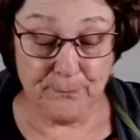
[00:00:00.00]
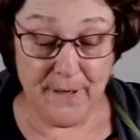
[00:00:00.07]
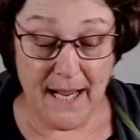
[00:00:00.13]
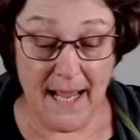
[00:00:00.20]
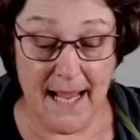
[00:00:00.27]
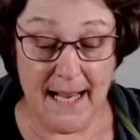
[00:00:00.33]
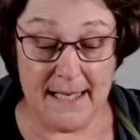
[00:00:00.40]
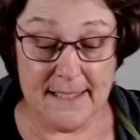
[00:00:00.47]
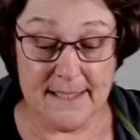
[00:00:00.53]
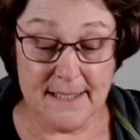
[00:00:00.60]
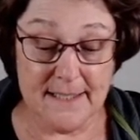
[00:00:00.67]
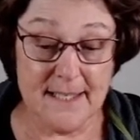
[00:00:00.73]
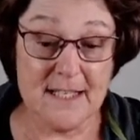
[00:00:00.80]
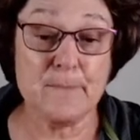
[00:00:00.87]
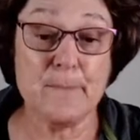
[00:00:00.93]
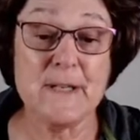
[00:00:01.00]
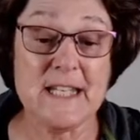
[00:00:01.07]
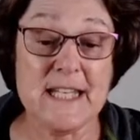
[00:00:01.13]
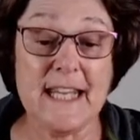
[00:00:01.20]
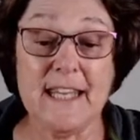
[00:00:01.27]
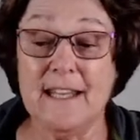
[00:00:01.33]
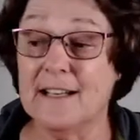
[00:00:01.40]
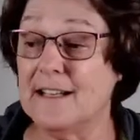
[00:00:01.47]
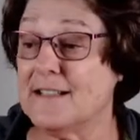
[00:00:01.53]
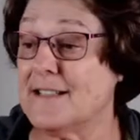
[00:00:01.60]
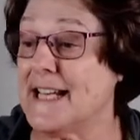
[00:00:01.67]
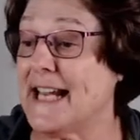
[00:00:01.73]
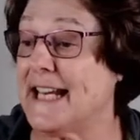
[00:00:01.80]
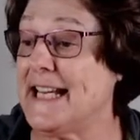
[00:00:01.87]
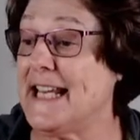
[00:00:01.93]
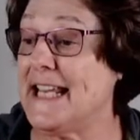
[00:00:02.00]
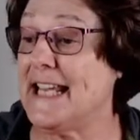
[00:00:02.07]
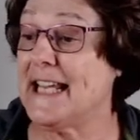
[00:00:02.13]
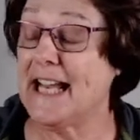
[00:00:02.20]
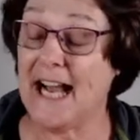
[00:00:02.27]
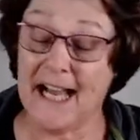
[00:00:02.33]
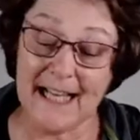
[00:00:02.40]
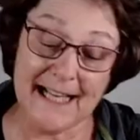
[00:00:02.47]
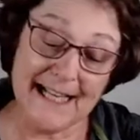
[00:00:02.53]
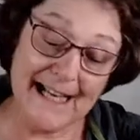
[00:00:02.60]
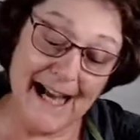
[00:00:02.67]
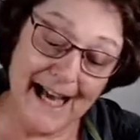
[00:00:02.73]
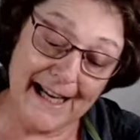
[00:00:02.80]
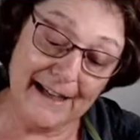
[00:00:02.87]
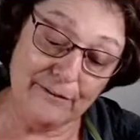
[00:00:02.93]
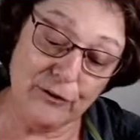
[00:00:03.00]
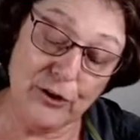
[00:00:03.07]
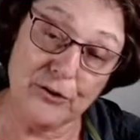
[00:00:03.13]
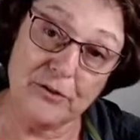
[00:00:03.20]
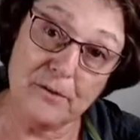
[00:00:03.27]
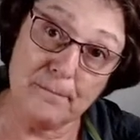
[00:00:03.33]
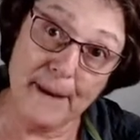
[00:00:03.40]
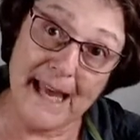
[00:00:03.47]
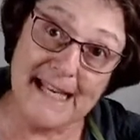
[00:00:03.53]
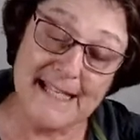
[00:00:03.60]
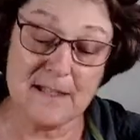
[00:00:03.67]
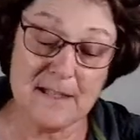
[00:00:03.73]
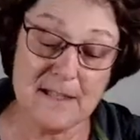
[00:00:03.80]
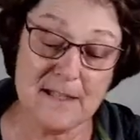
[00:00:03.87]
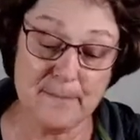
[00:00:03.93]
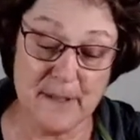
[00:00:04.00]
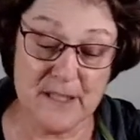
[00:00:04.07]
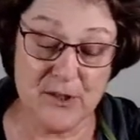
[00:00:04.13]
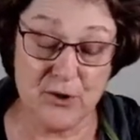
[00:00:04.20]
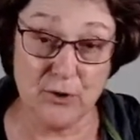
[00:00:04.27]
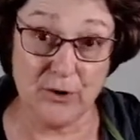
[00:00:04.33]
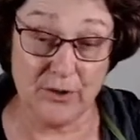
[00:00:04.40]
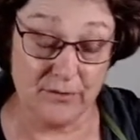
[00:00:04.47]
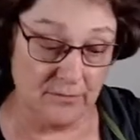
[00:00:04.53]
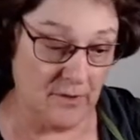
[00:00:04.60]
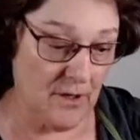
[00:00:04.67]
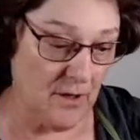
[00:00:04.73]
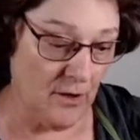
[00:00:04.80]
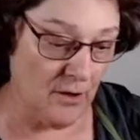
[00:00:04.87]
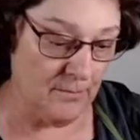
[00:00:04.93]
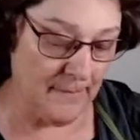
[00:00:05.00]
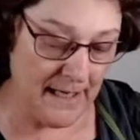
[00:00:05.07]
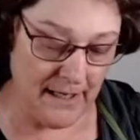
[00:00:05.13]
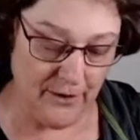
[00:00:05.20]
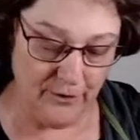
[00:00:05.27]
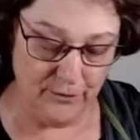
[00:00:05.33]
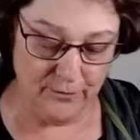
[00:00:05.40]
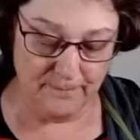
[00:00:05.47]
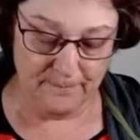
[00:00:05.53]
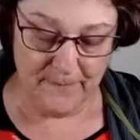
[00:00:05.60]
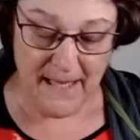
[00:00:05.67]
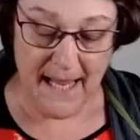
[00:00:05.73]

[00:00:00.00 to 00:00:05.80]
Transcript: And this particular technique, I kind of learned the basics, but took it on my own.